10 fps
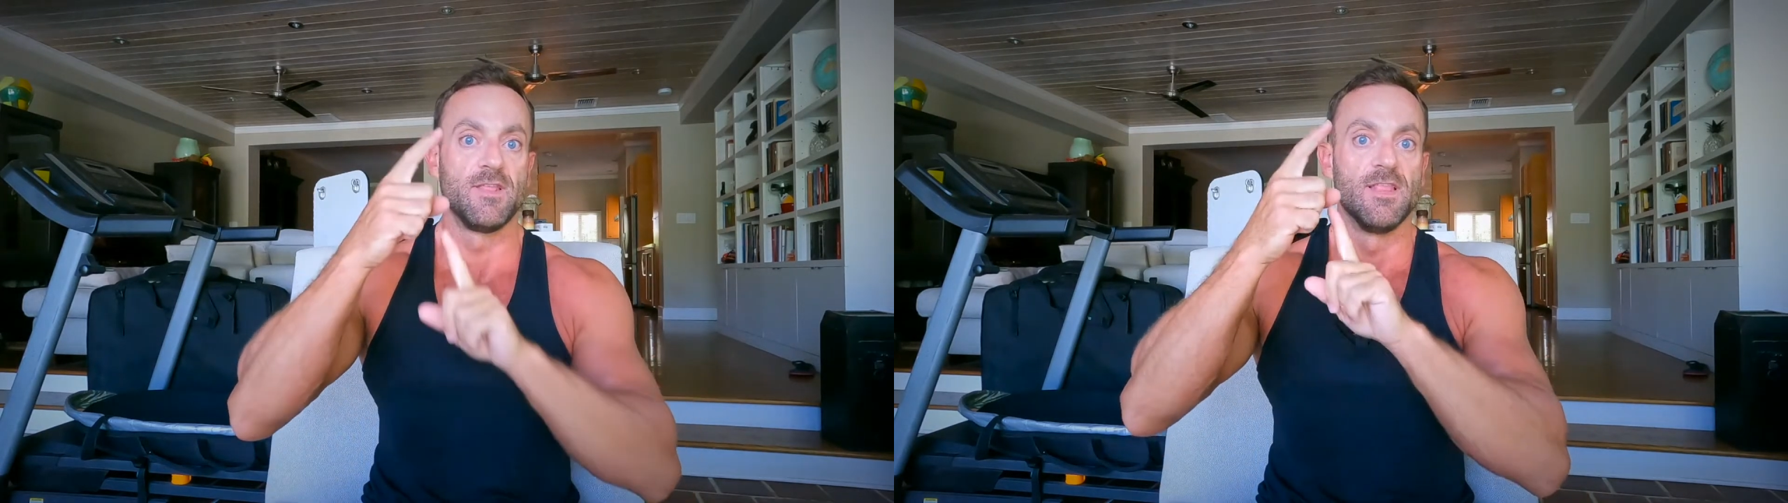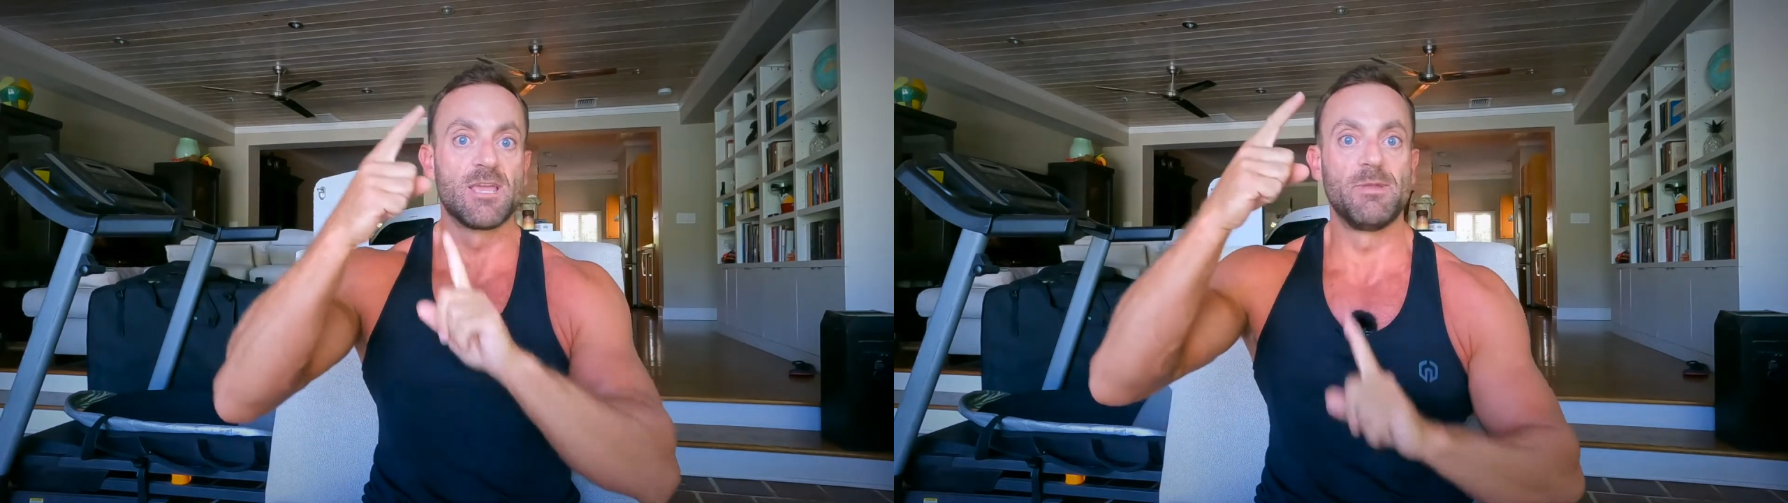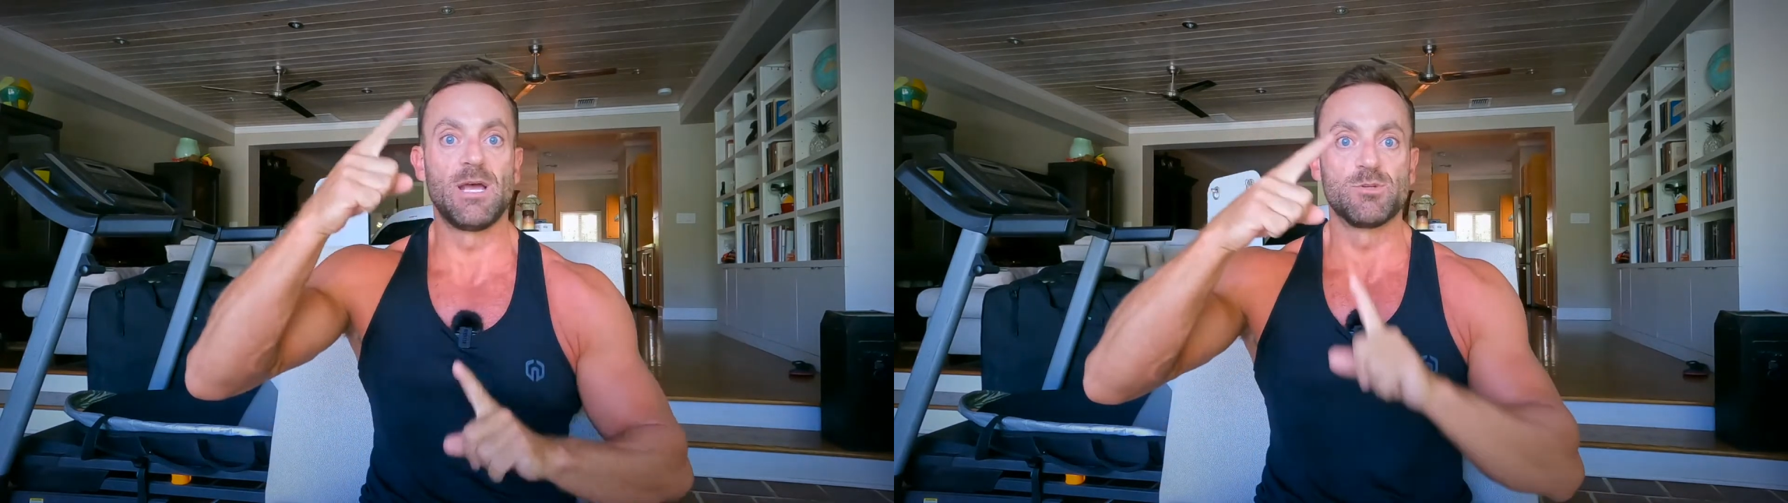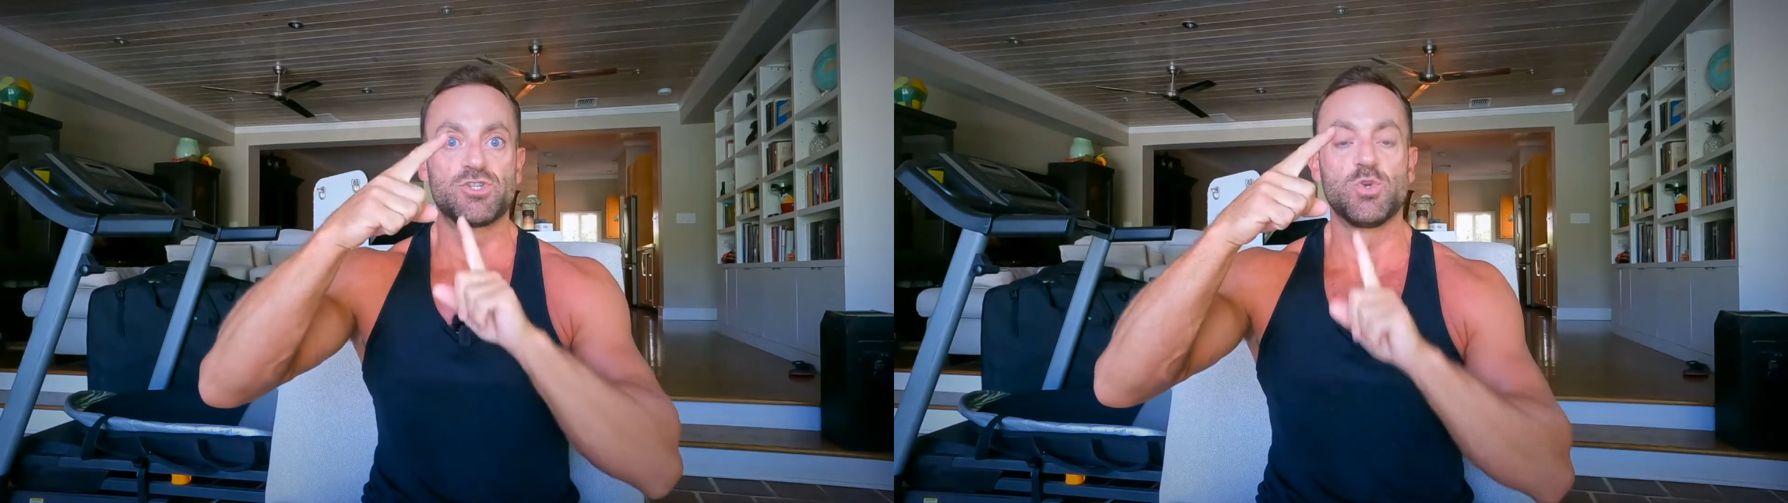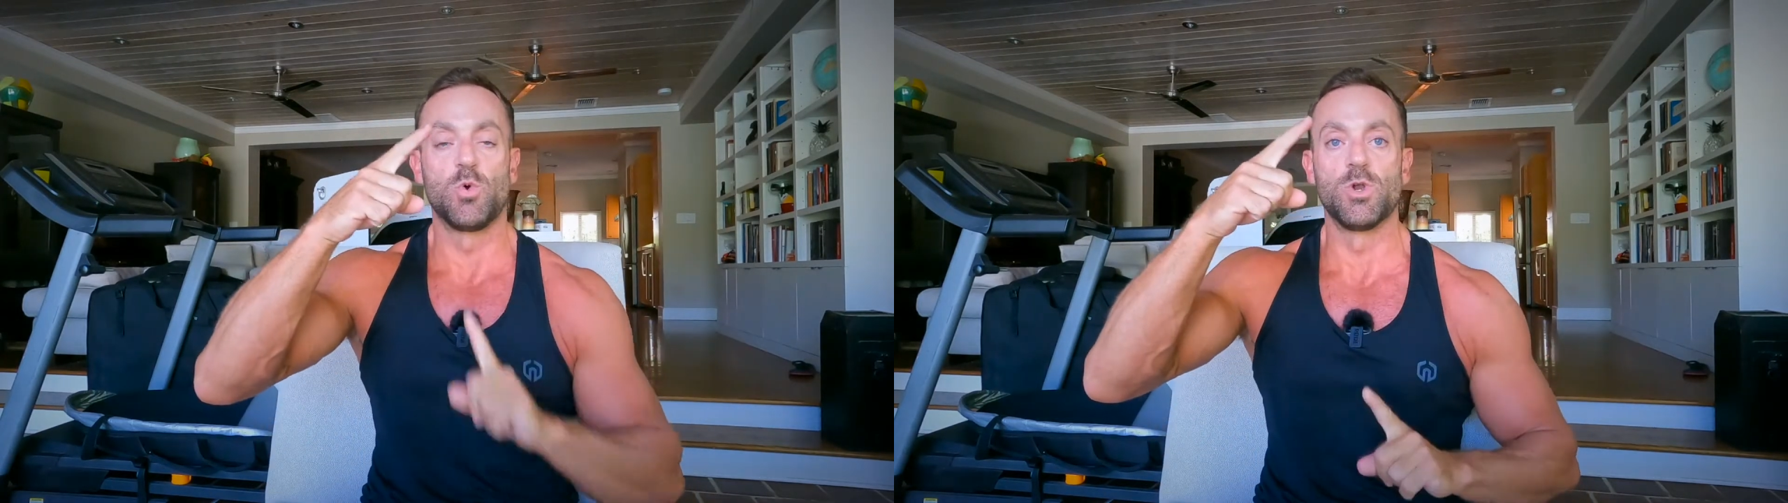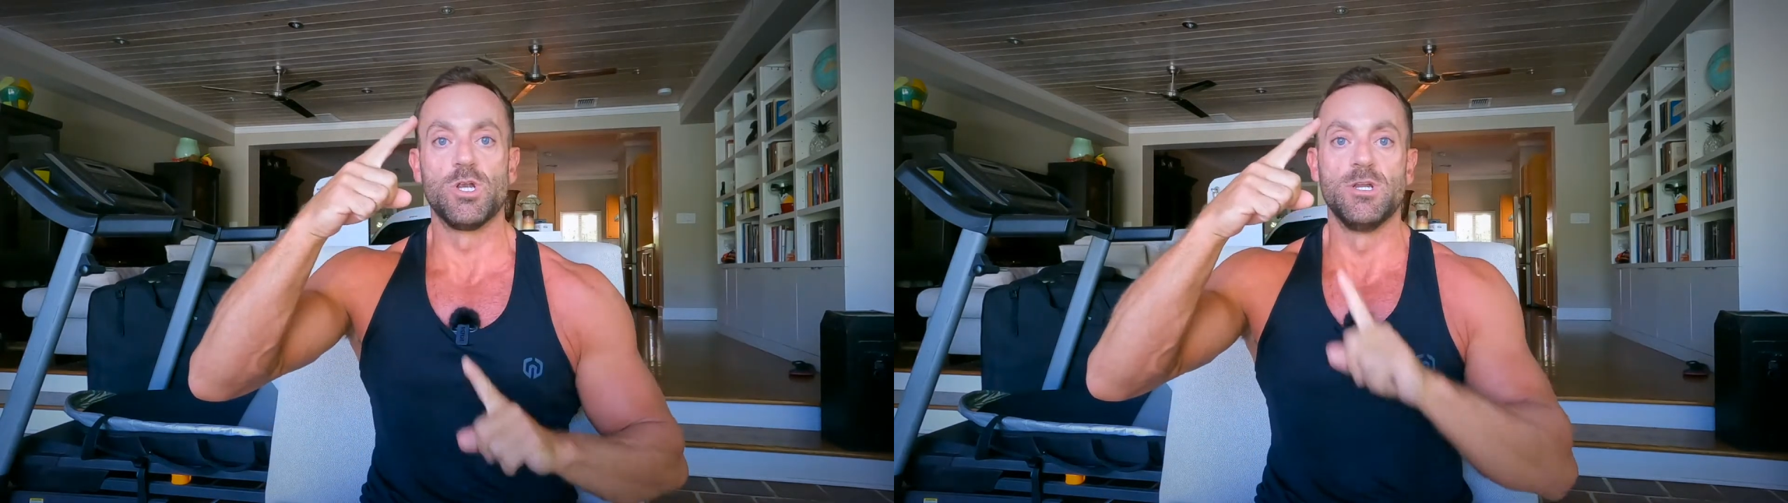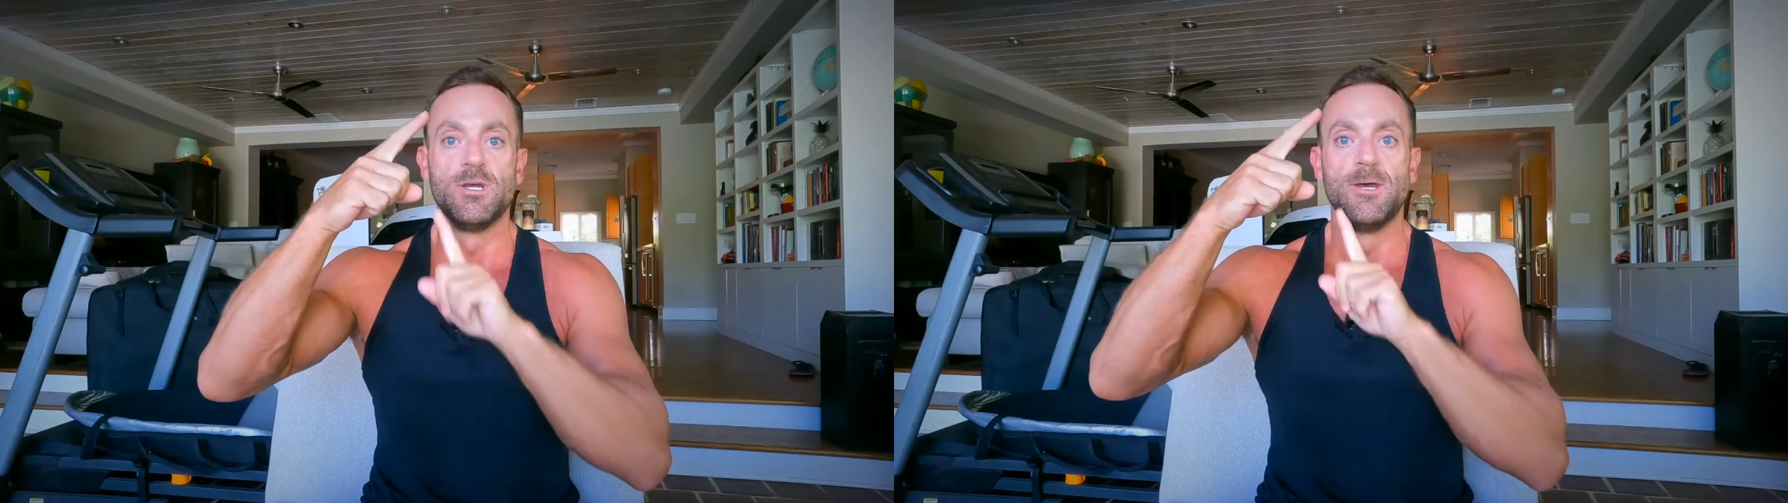ligament that was torn